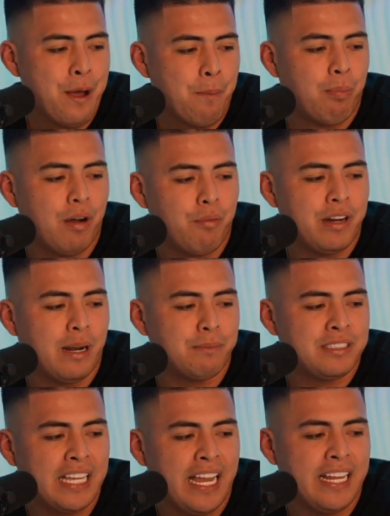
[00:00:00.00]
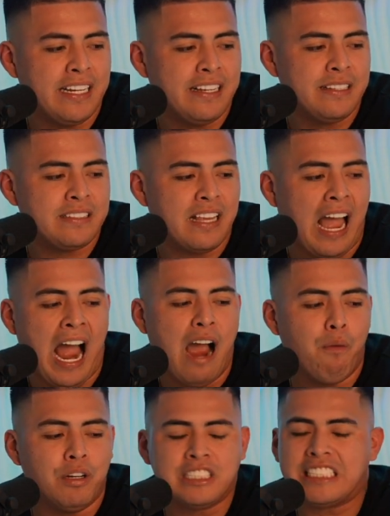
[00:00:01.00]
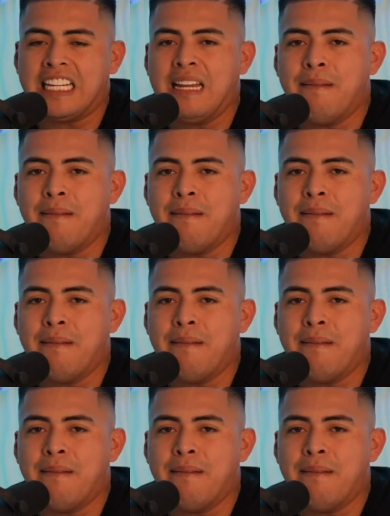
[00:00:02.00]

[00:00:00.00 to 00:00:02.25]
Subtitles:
But what I'm saying is I was